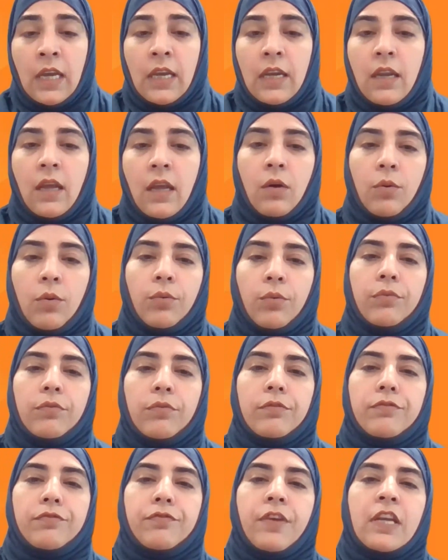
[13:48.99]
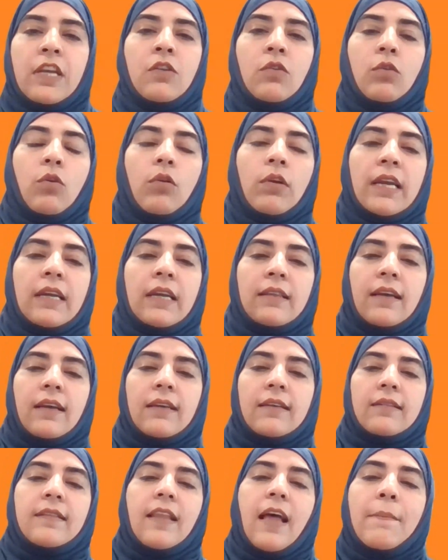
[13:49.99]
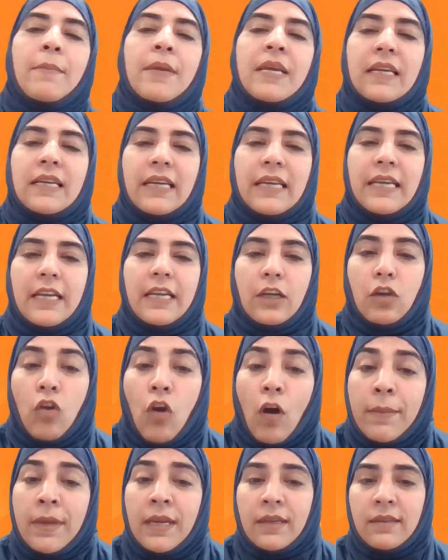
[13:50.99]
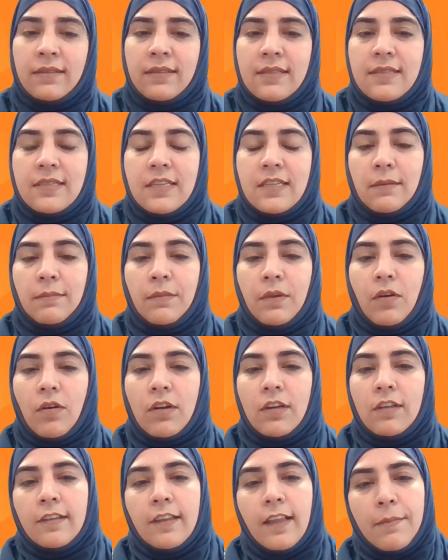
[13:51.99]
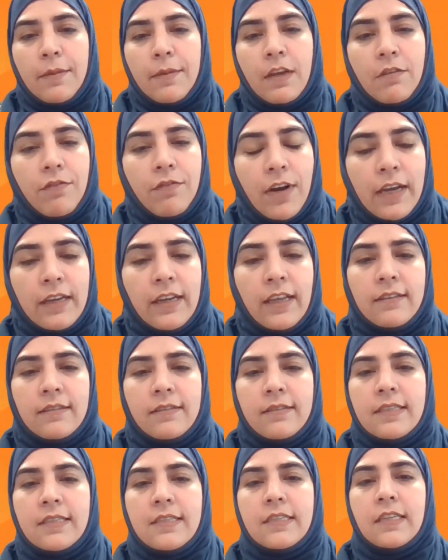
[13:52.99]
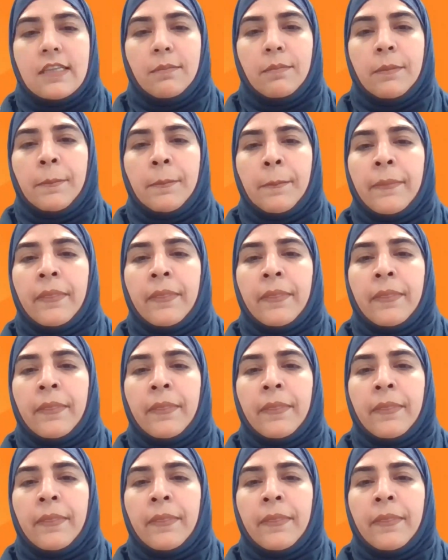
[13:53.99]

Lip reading: Now, when you look at the Islamic economic system or Islamic finance system,